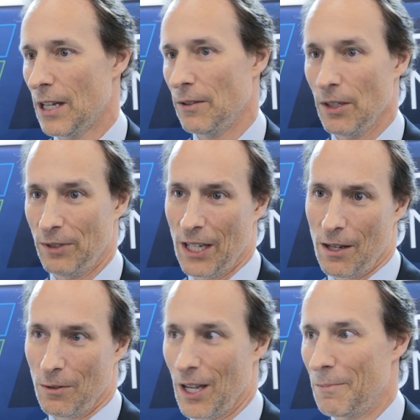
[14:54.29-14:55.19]

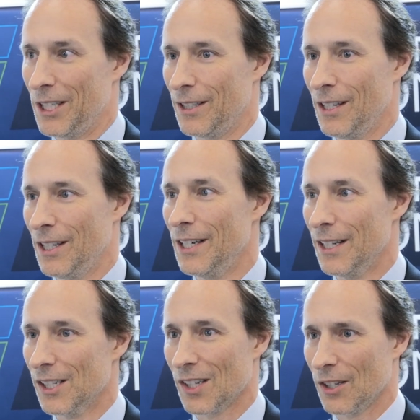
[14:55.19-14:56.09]
Yeah, well, I mean, it
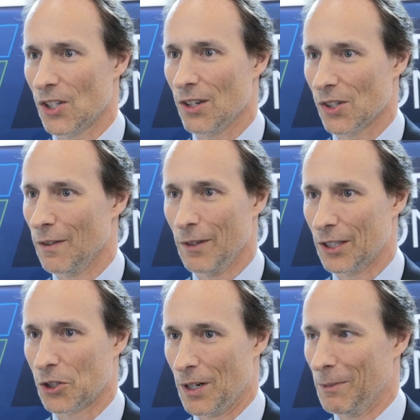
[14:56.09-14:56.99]
is, and it's also
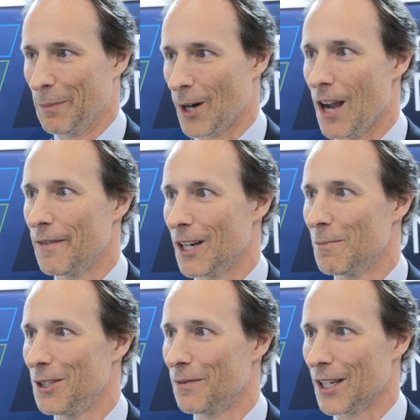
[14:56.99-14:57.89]
extremely private. I
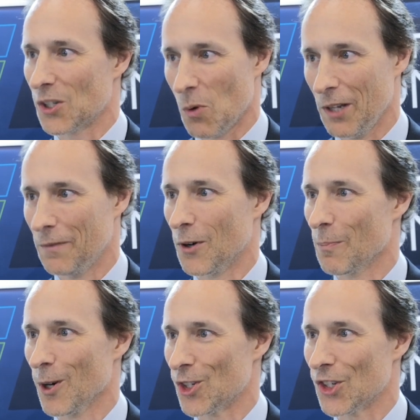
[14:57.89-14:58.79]
mean, you've got 24
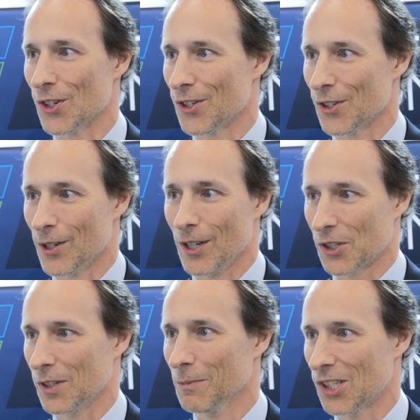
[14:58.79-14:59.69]
purchasers. They're all
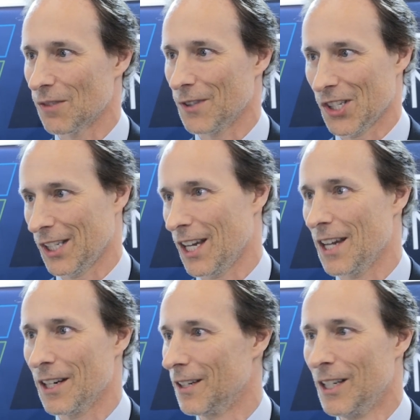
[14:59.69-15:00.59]
extremely
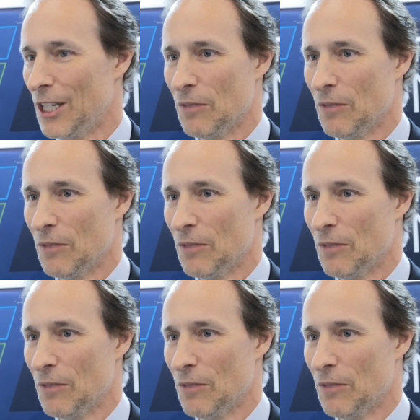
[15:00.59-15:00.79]
sophisticated.